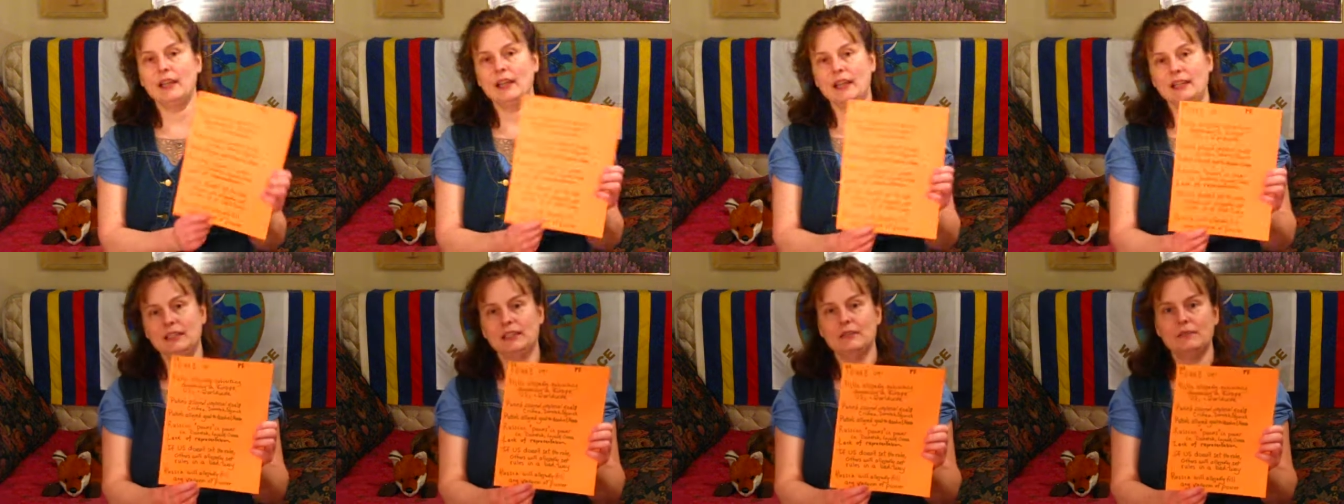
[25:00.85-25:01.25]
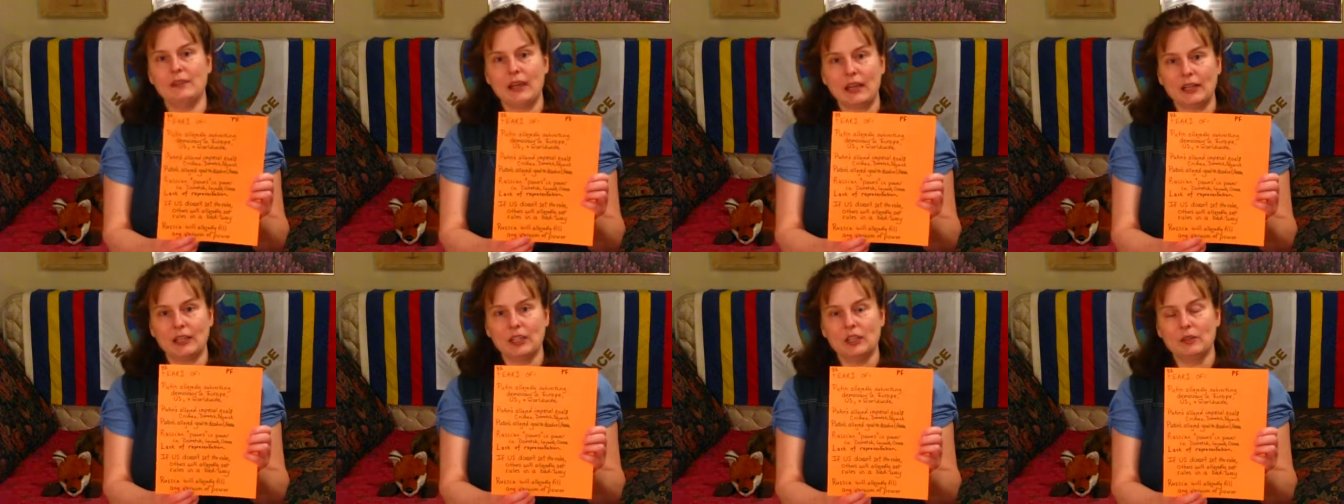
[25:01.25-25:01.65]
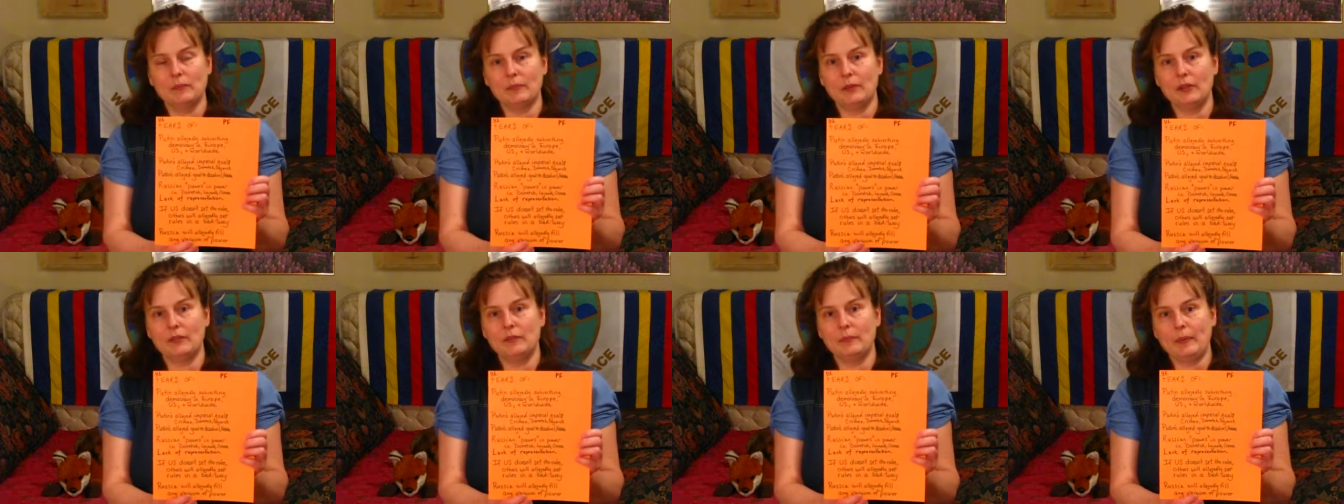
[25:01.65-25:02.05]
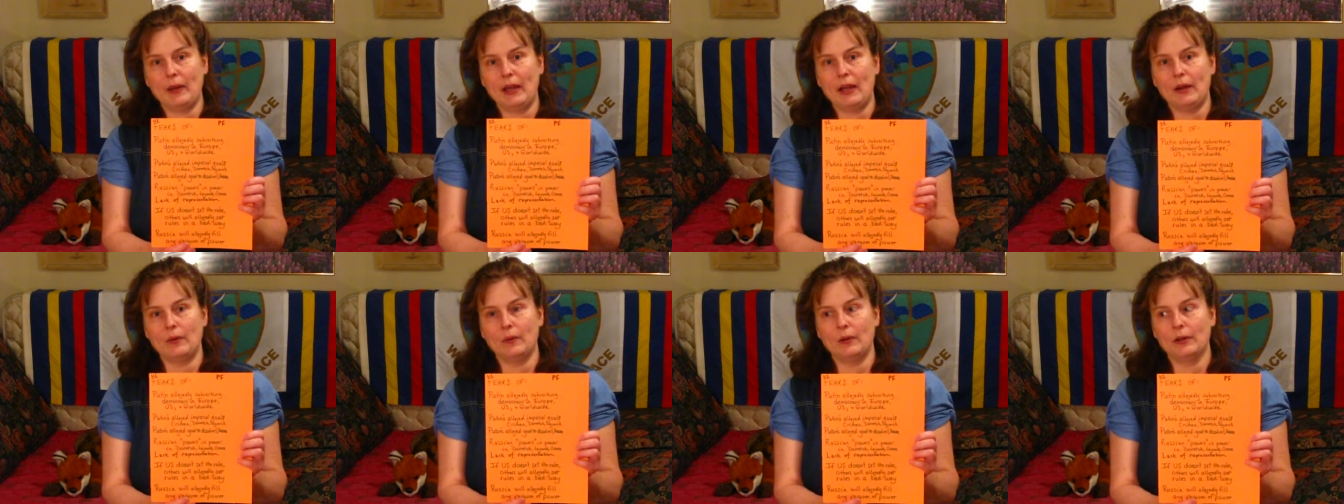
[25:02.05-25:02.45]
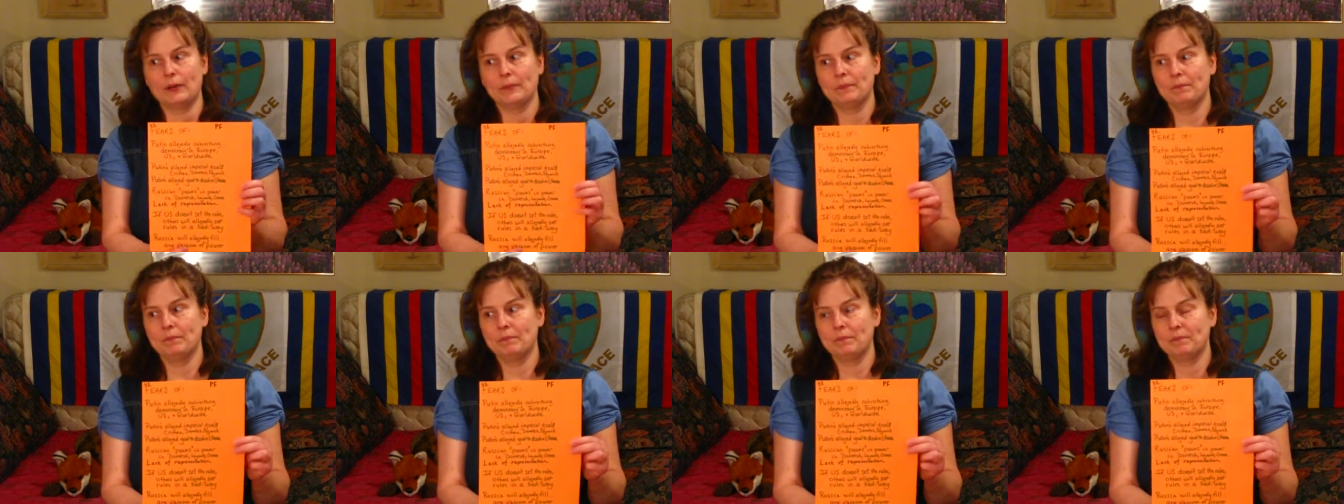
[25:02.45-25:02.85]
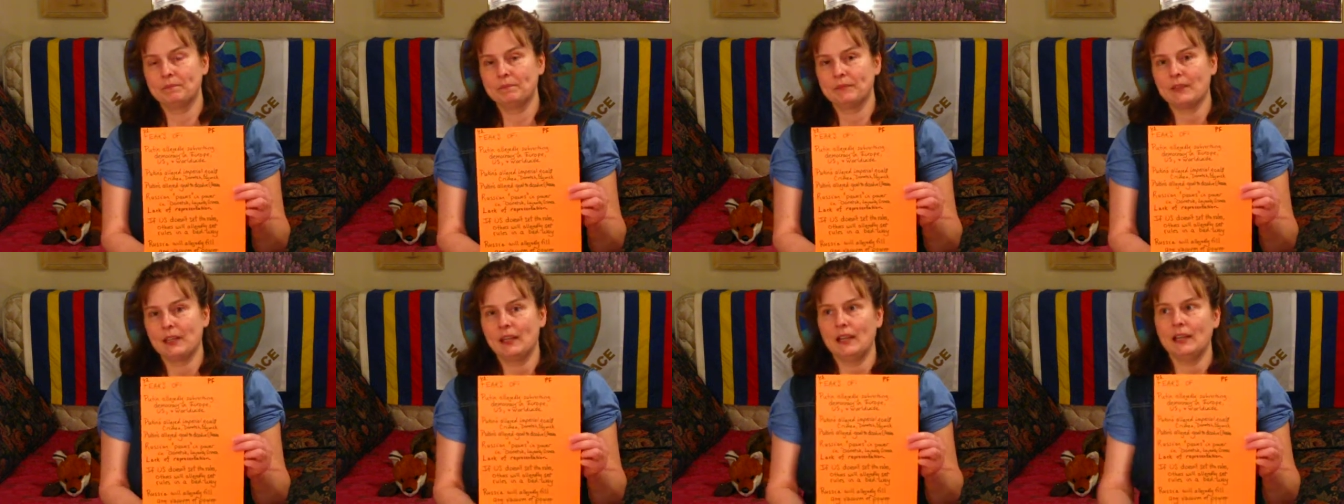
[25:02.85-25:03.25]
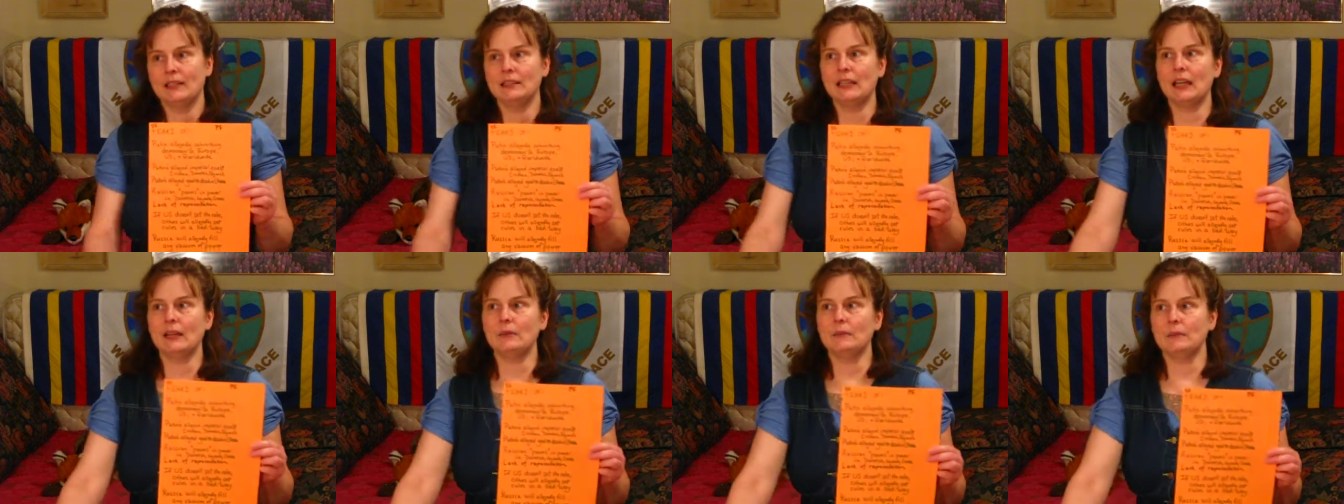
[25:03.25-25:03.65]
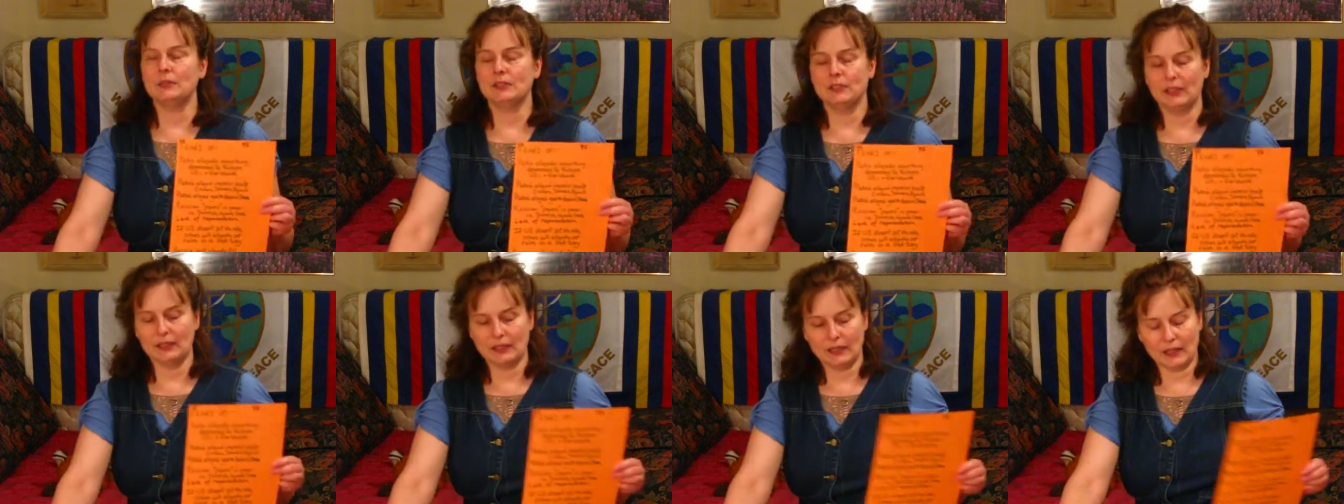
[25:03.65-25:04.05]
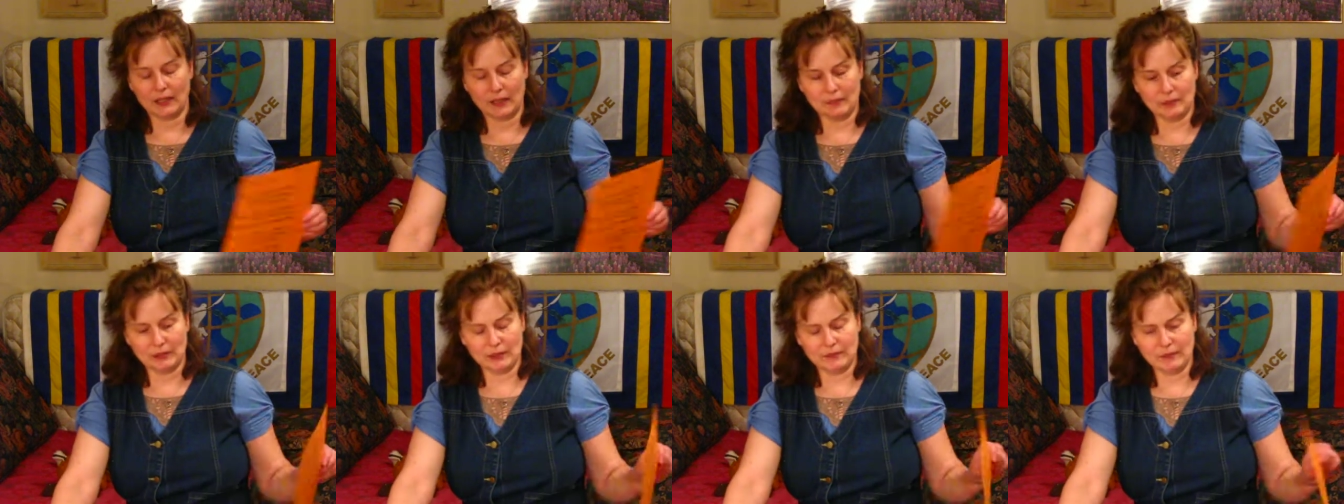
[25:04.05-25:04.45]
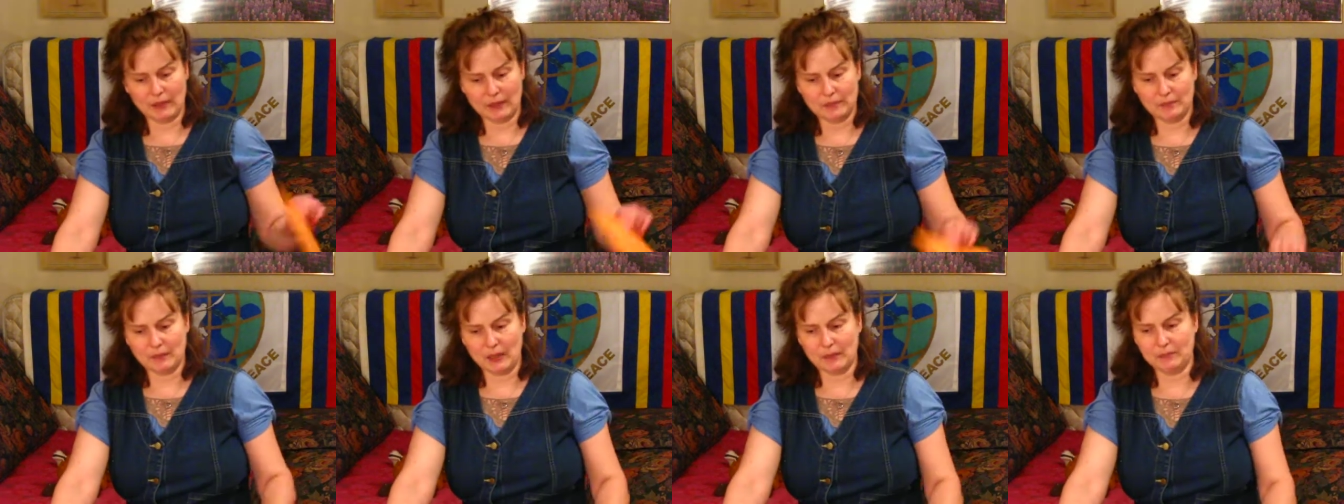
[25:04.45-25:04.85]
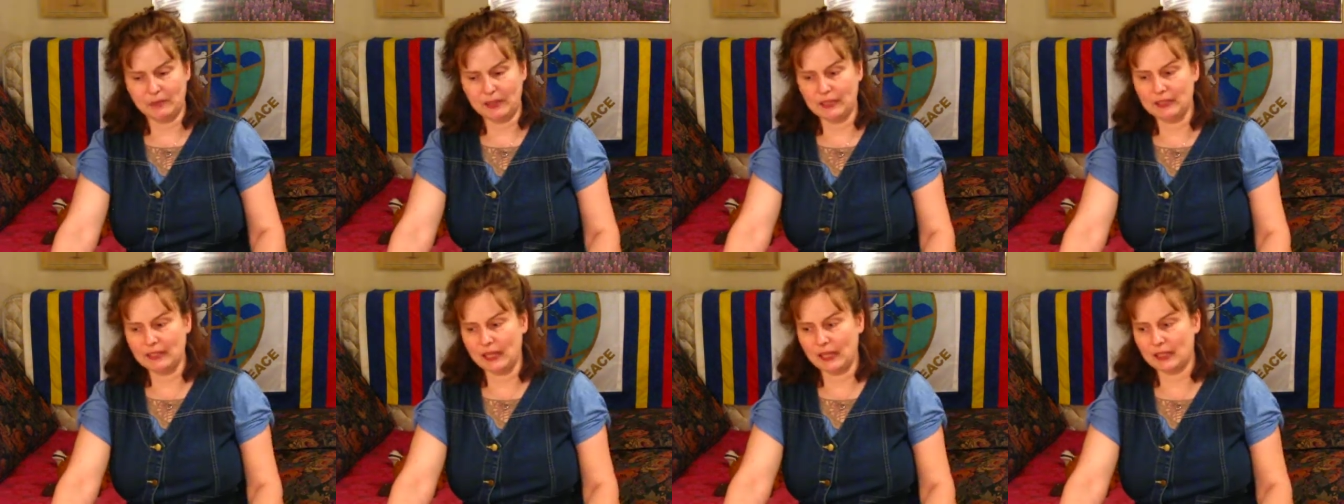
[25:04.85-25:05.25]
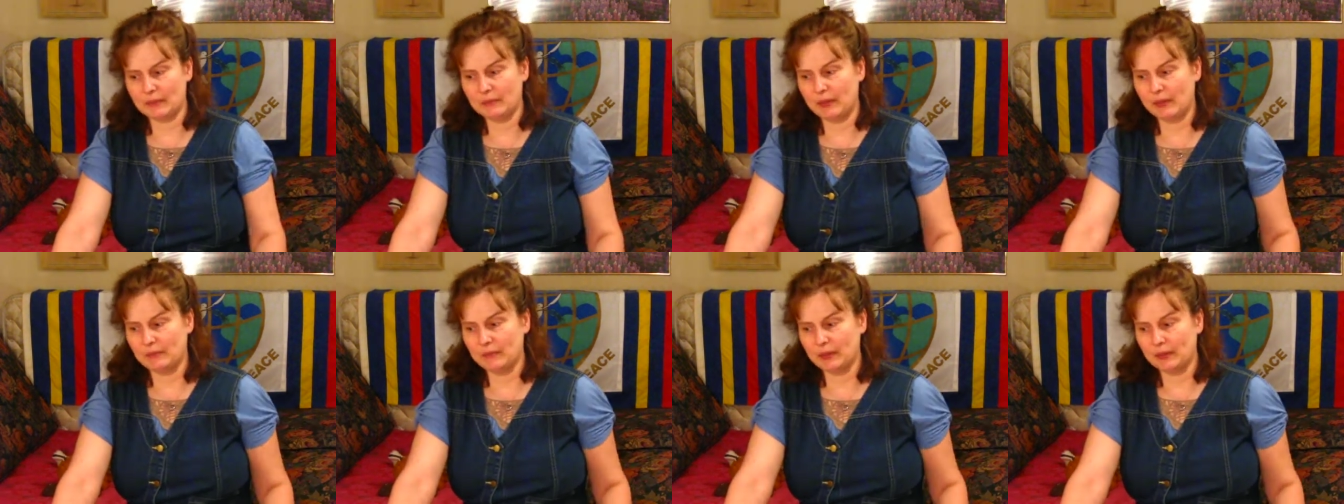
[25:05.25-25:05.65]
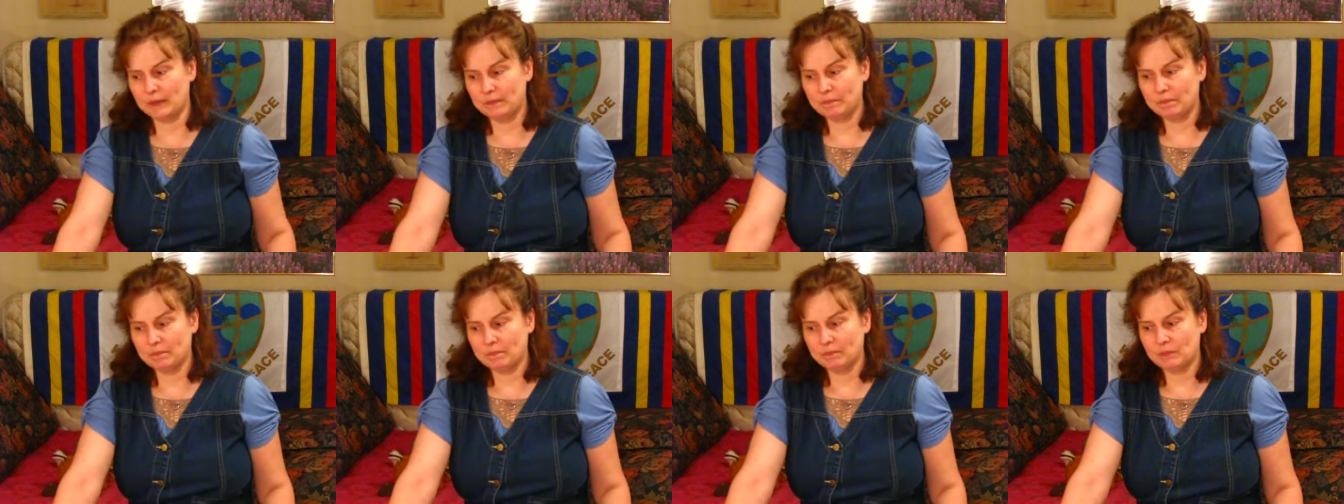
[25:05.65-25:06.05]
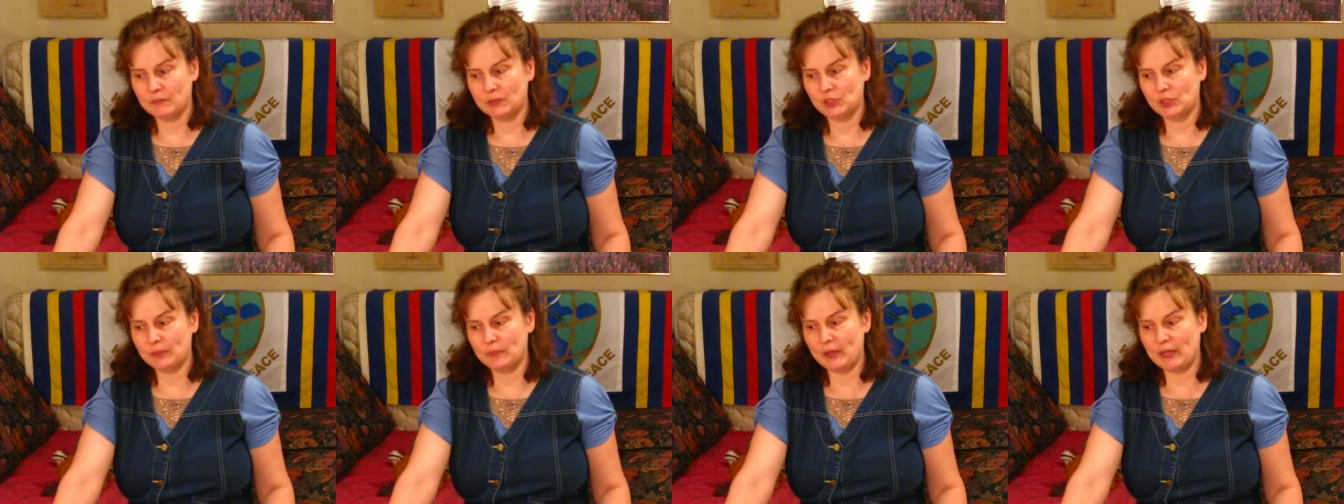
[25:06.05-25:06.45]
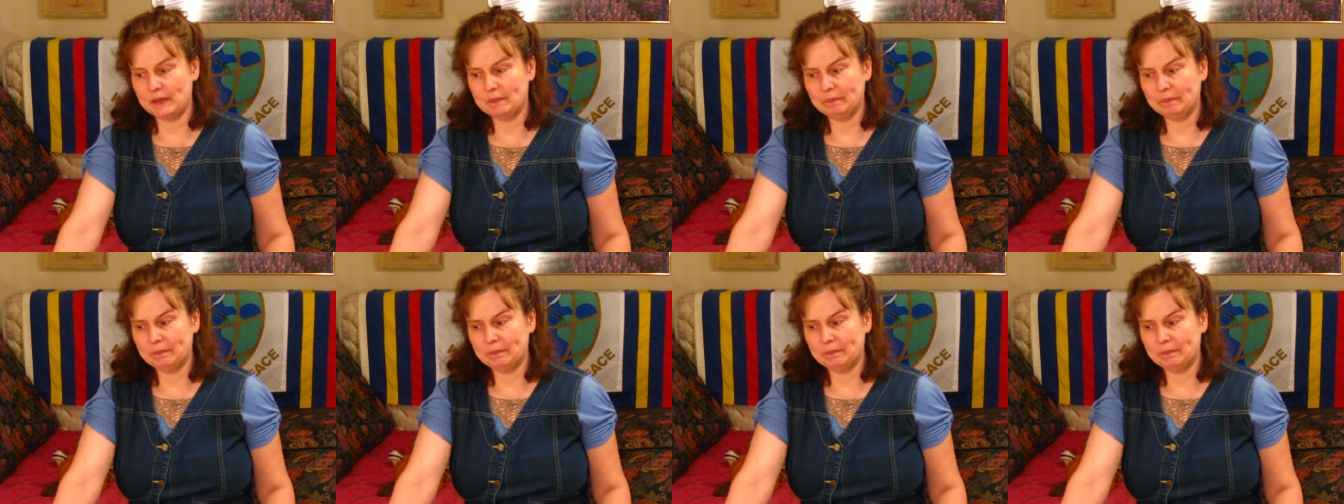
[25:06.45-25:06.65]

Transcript: any vacuum of power. And that was said, I believe, by a PNAC member, Schmidt.